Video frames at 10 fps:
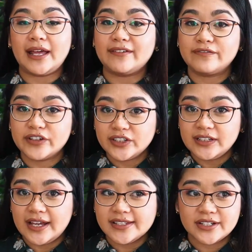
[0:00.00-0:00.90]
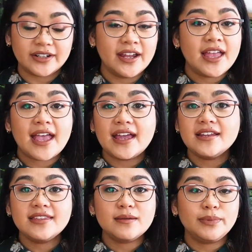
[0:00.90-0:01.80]
plant fertilizer,
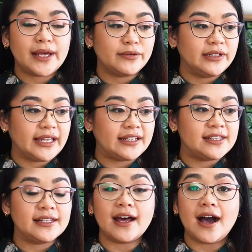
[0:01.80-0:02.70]
anything plant related